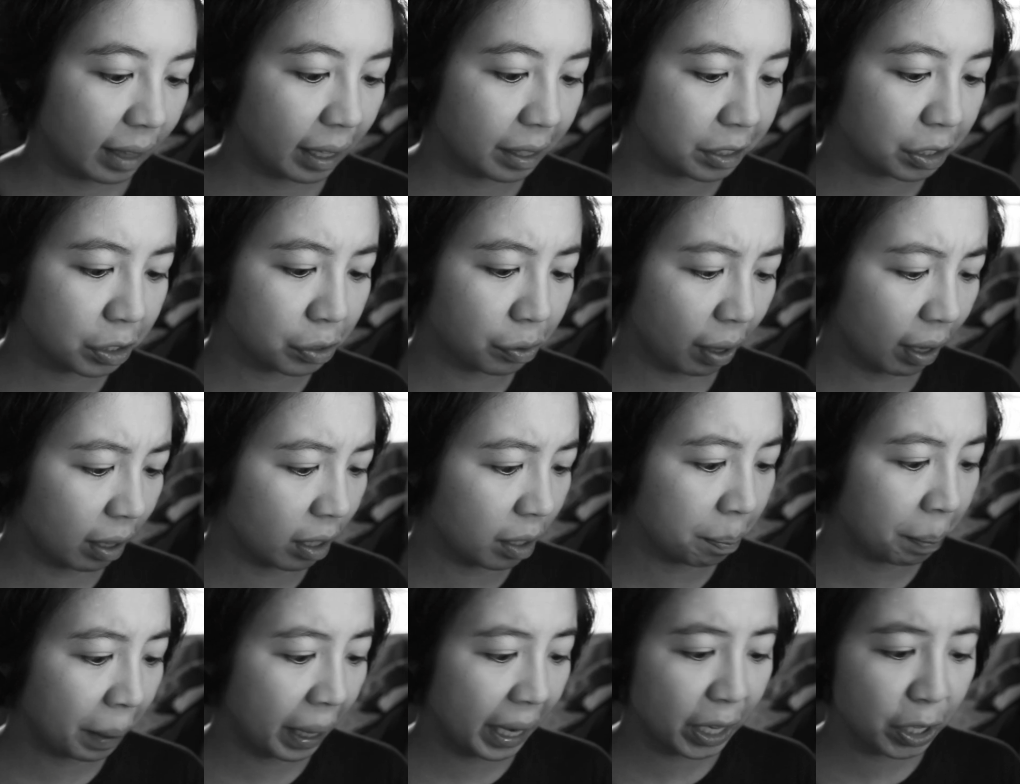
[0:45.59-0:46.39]
They're
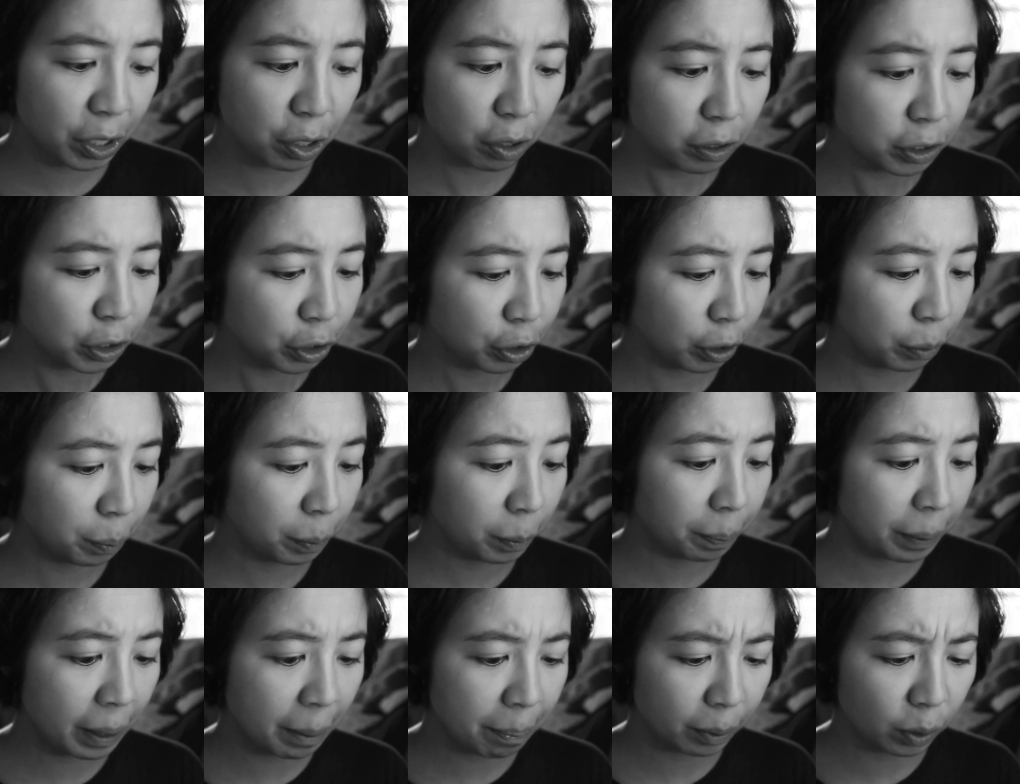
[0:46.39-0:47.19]
surrounded by a huge group
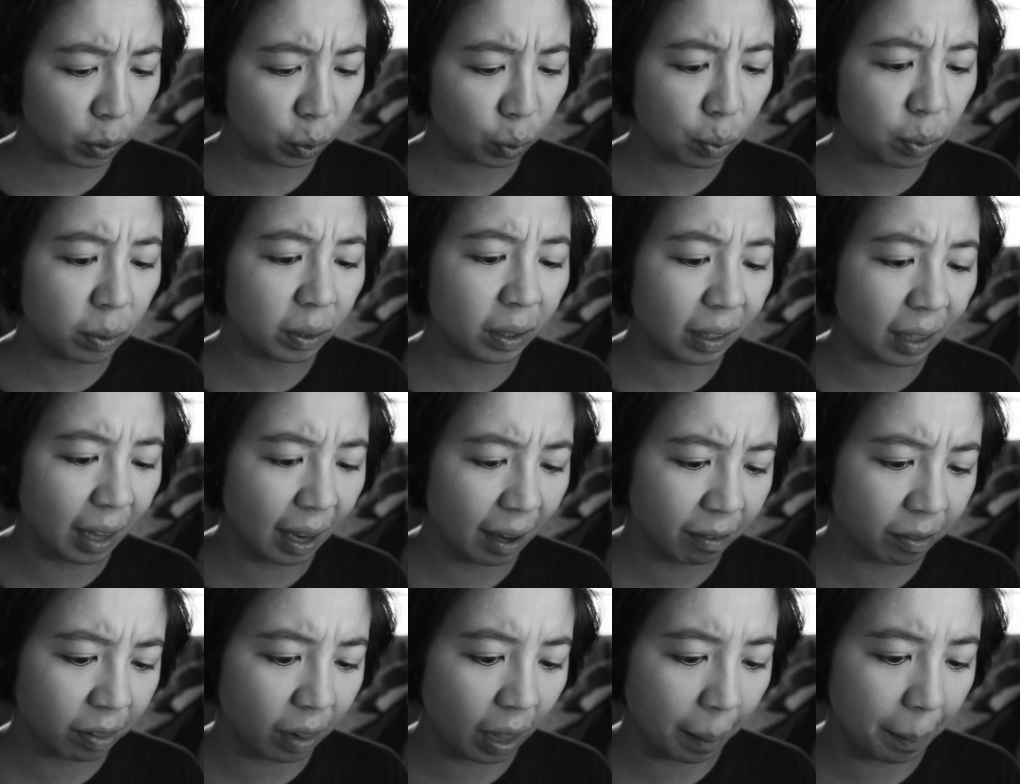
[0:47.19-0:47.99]
of people who
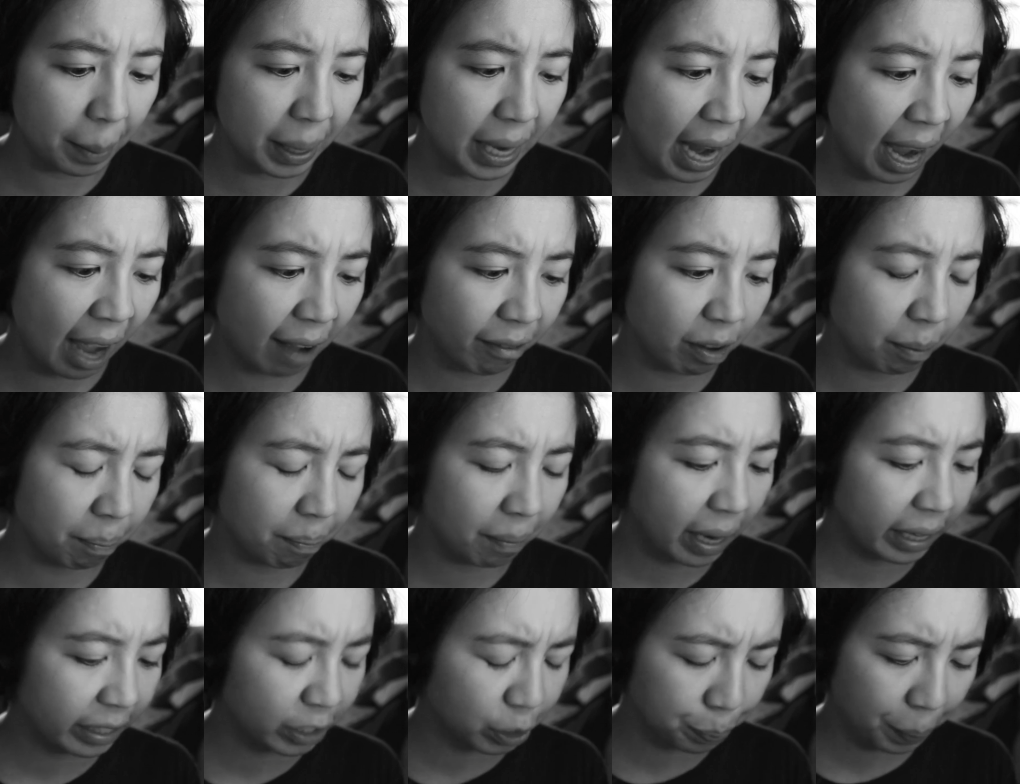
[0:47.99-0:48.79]
love them and have it
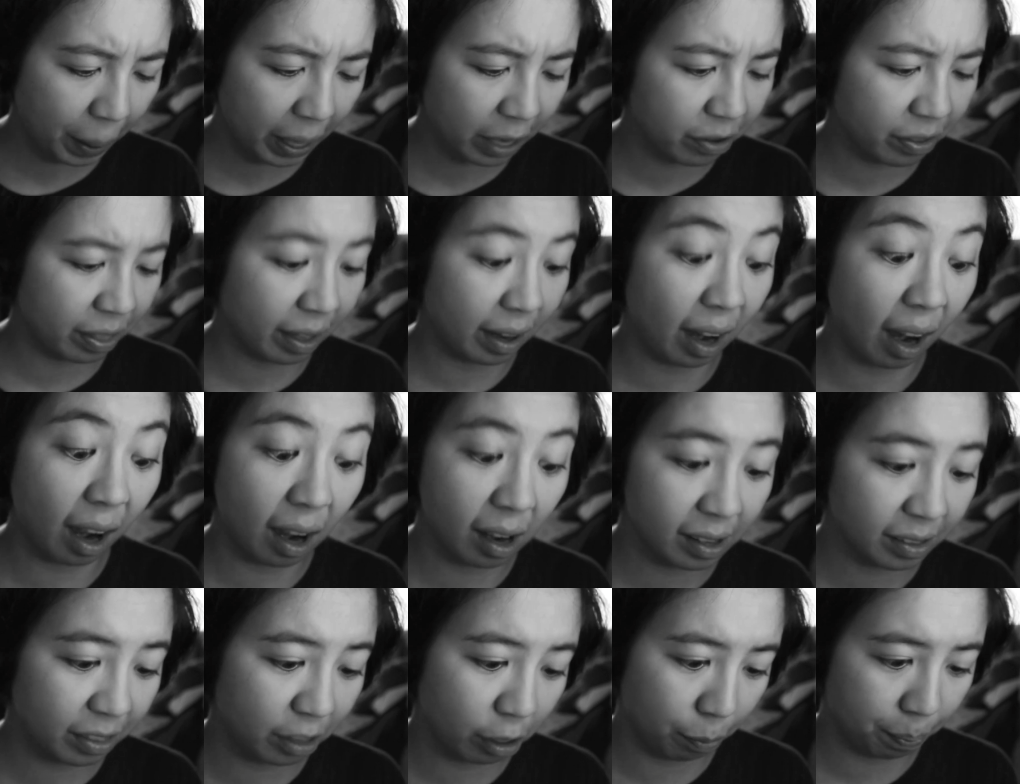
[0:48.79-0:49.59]
much better than
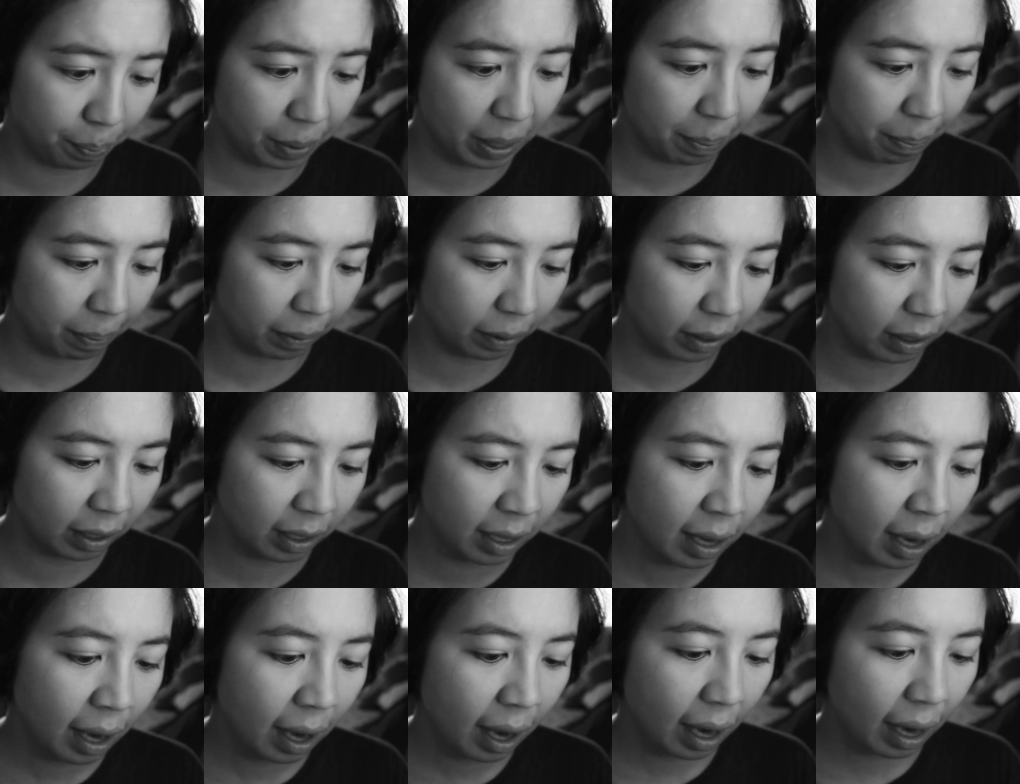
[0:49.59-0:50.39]
other people.